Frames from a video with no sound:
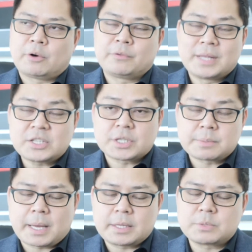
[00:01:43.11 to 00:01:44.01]
of not
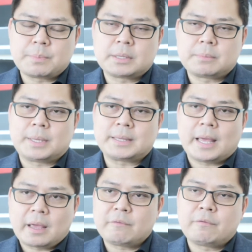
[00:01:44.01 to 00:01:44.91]
just management, but
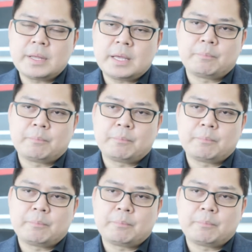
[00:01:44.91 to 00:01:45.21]
every